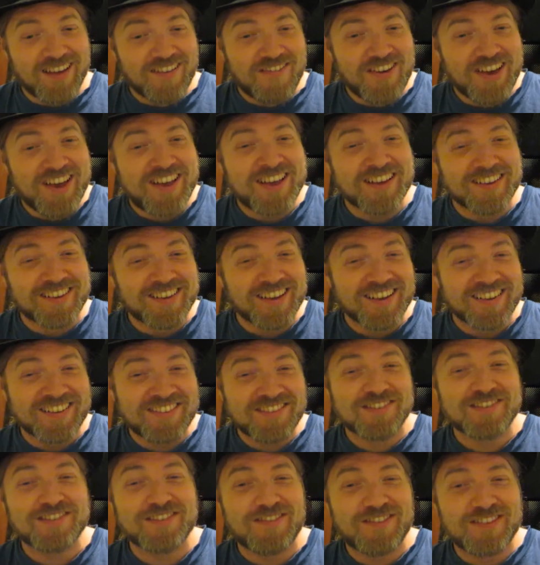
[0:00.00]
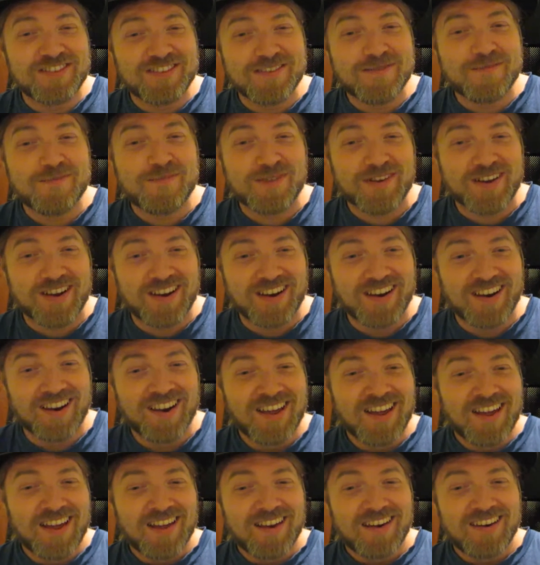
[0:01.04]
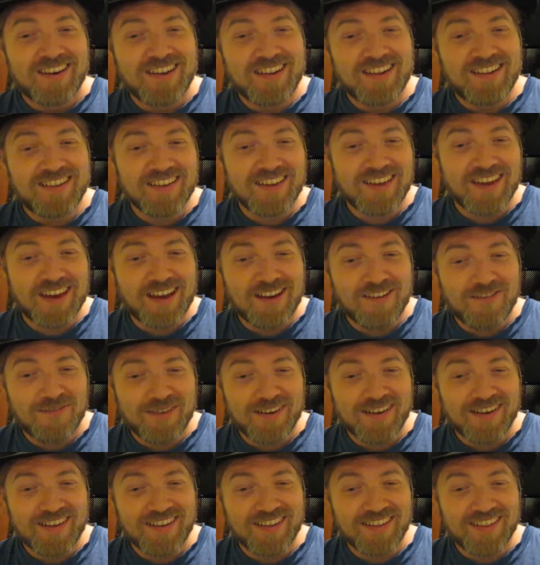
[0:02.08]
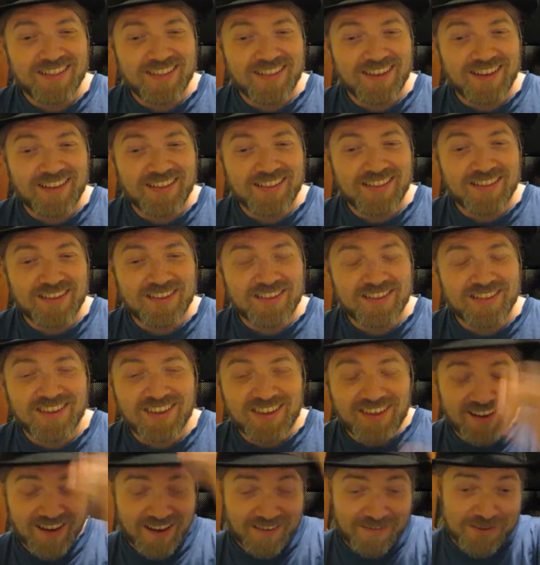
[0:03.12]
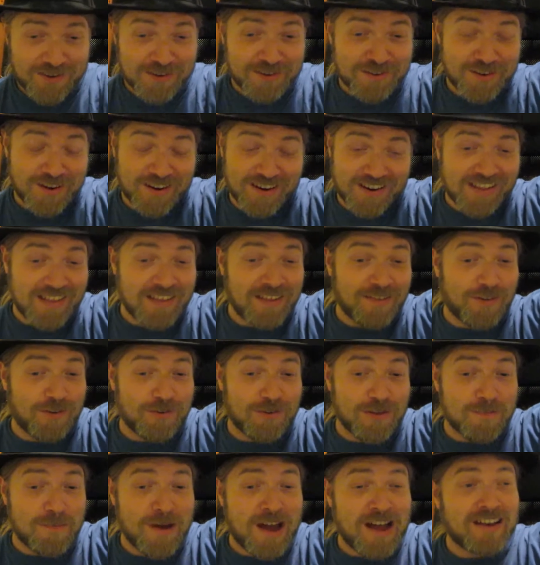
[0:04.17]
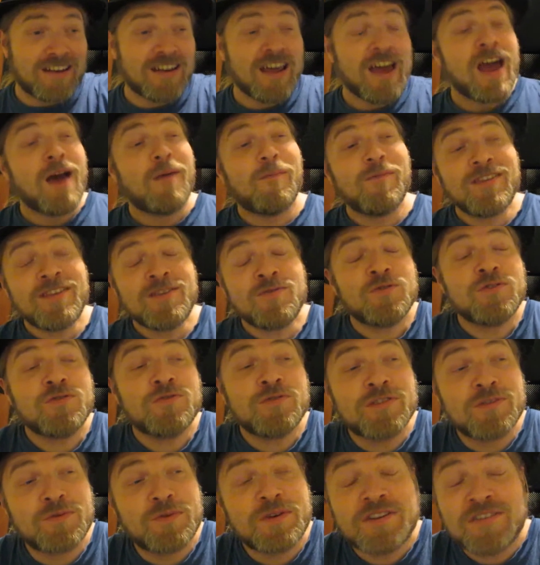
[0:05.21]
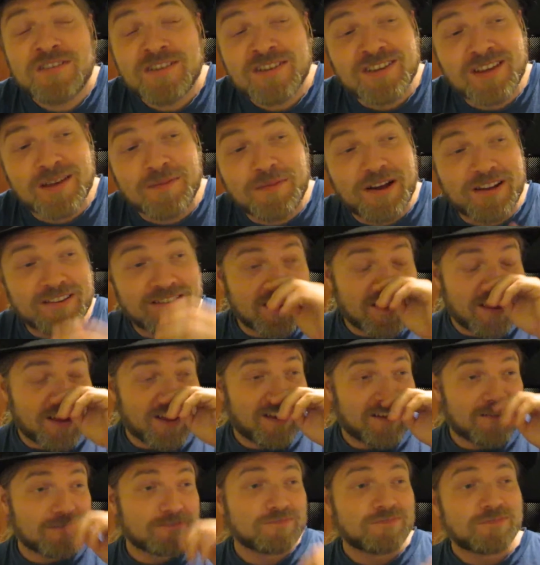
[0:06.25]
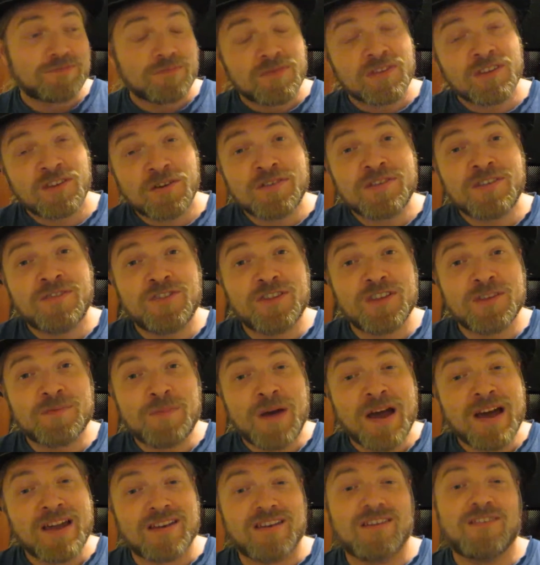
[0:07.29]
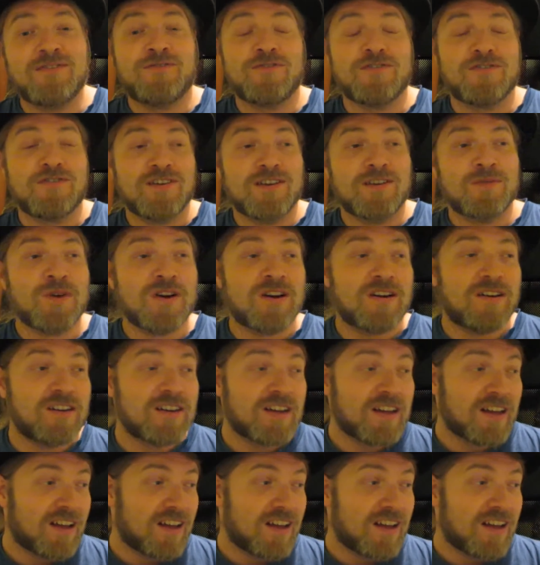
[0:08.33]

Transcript: Because I sort of at some point need to get my, like, I've just done an interview with a band. And this is what's also interesting about it. Like, so I interviewed this band for it as well.